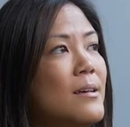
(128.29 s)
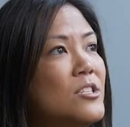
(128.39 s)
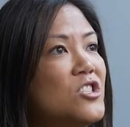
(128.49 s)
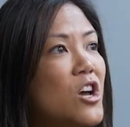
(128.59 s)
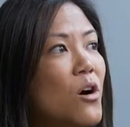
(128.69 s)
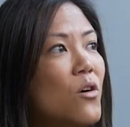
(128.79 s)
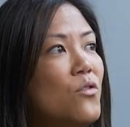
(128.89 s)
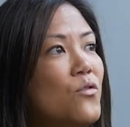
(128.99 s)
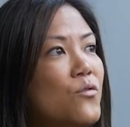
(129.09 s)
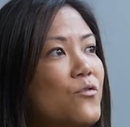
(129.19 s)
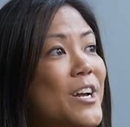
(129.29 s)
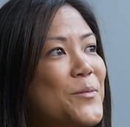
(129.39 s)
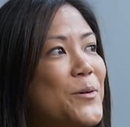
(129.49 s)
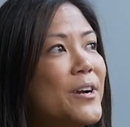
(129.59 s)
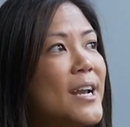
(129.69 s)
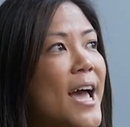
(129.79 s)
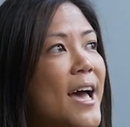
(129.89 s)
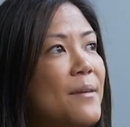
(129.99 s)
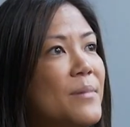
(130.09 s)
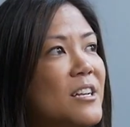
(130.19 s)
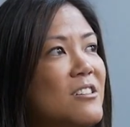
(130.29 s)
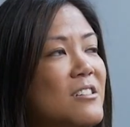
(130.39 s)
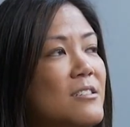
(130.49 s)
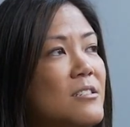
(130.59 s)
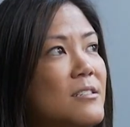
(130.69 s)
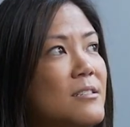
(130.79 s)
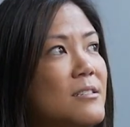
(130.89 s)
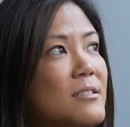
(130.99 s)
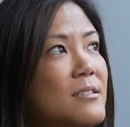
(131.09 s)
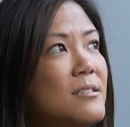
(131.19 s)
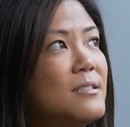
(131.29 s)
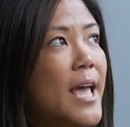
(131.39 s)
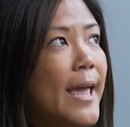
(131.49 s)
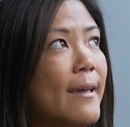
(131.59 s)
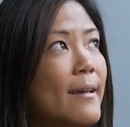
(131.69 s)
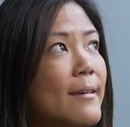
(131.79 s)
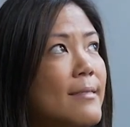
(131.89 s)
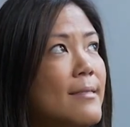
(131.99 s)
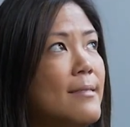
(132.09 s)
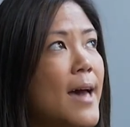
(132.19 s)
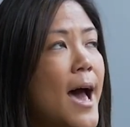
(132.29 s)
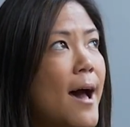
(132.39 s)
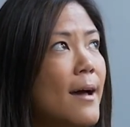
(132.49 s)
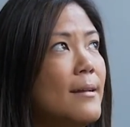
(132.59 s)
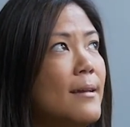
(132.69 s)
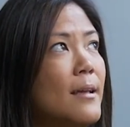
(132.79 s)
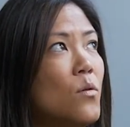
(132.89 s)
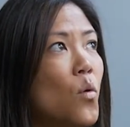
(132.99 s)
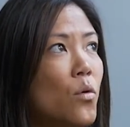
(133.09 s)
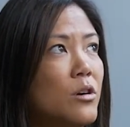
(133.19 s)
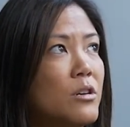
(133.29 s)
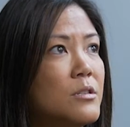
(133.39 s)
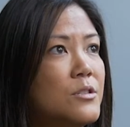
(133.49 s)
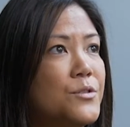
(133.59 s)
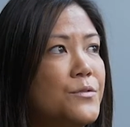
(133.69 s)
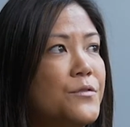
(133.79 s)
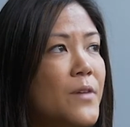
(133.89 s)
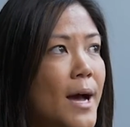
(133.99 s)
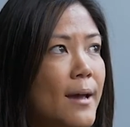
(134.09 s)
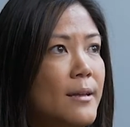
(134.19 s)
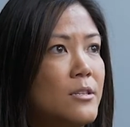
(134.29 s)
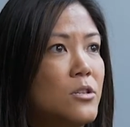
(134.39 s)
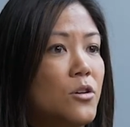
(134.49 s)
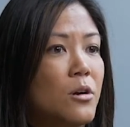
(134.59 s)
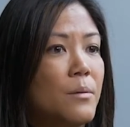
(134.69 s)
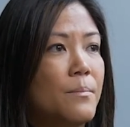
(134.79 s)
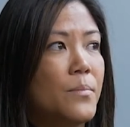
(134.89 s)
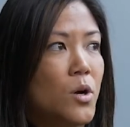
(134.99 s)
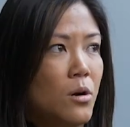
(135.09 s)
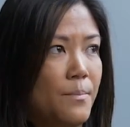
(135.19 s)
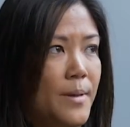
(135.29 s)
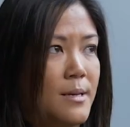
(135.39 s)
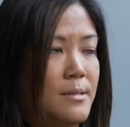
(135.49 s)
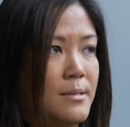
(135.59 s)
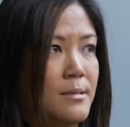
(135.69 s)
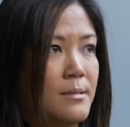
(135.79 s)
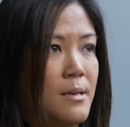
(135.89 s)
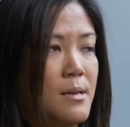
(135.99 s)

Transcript: So Rick Warren had been saying that in order to find your purpose,